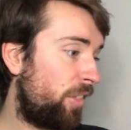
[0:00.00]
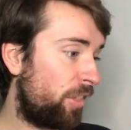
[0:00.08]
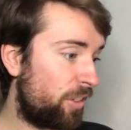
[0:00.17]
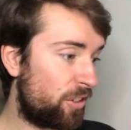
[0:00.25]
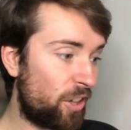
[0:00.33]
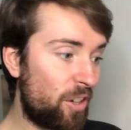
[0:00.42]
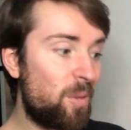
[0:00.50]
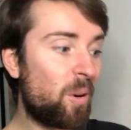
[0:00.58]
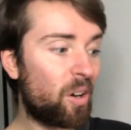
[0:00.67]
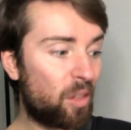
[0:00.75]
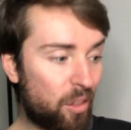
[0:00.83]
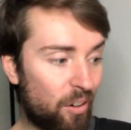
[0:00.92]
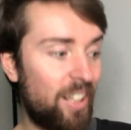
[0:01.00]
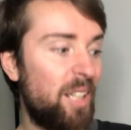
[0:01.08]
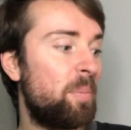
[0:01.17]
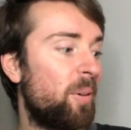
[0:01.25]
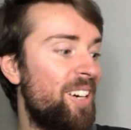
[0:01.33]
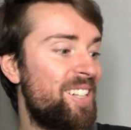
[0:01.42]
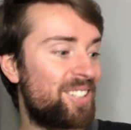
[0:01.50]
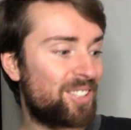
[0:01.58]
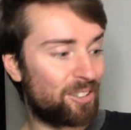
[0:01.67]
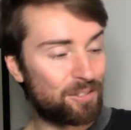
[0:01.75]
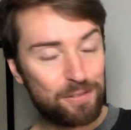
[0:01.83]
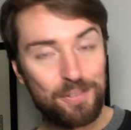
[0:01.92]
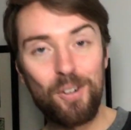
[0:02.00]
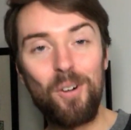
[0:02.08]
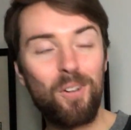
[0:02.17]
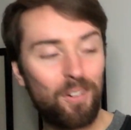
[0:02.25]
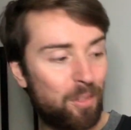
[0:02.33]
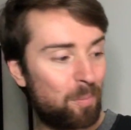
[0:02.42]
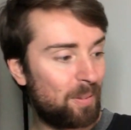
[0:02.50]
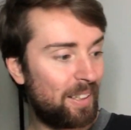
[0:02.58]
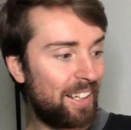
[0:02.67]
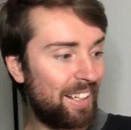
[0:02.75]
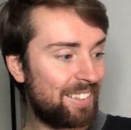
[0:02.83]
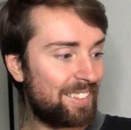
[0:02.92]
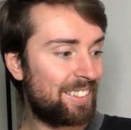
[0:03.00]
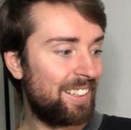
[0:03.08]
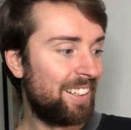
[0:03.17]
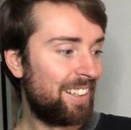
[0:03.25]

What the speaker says: 2 or 3 points off 4th place.